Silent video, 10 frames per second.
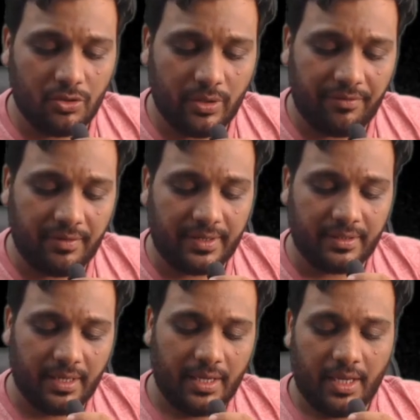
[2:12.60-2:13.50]
So
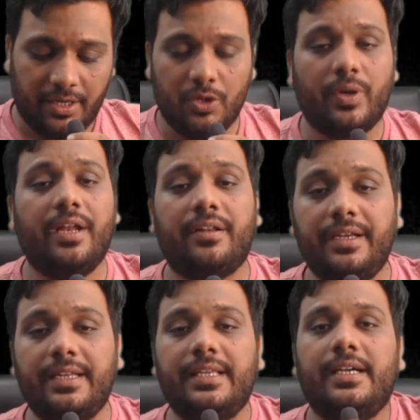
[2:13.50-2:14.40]
everyone, you can
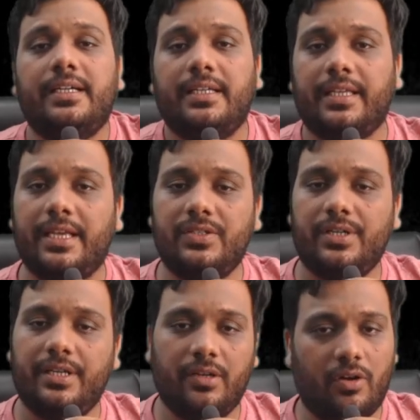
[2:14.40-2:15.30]
read the case
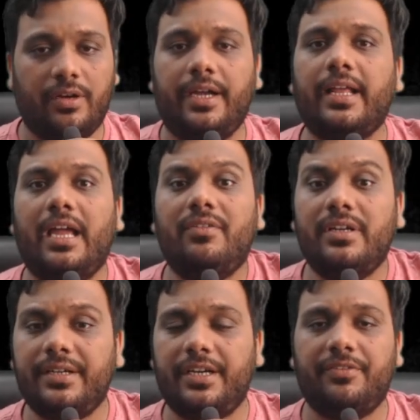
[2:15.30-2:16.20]
study, all right. I
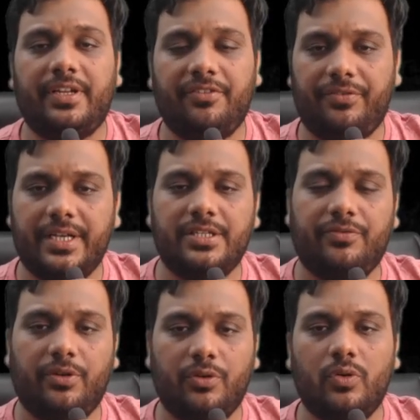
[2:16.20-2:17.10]
will read it very
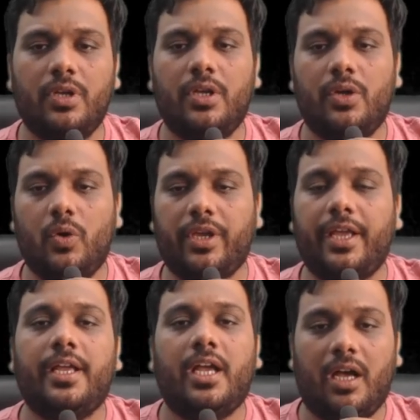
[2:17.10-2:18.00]
fast for you,
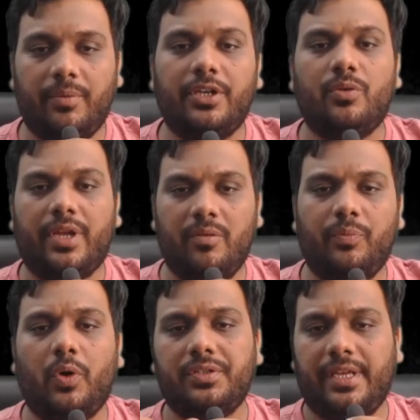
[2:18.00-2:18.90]
okay, but you
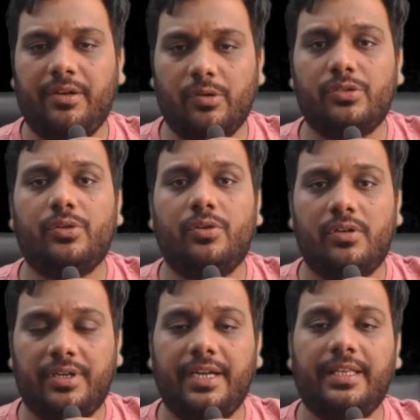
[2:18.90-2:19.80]
can pause and
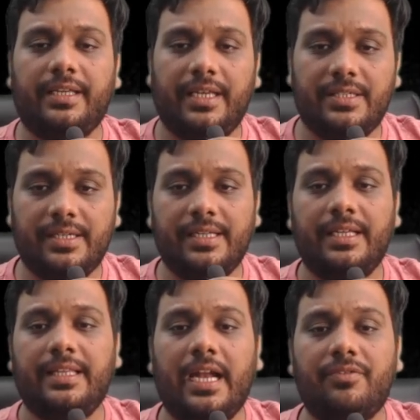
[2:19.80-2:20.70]
also read the case
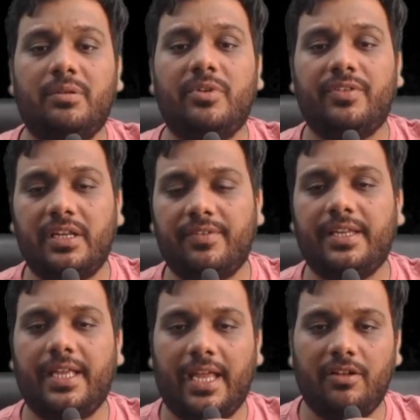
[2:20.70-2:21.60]
study. That will be
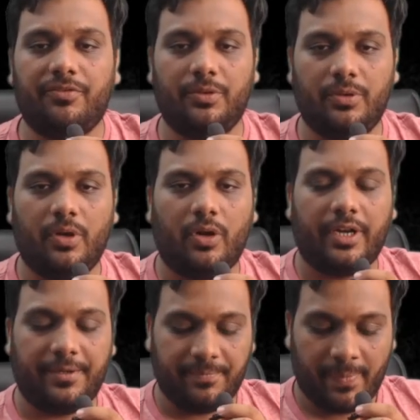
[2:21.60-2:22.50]
very helpful, all
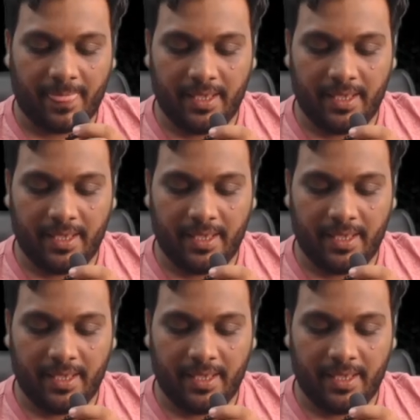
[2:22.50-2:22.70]
right.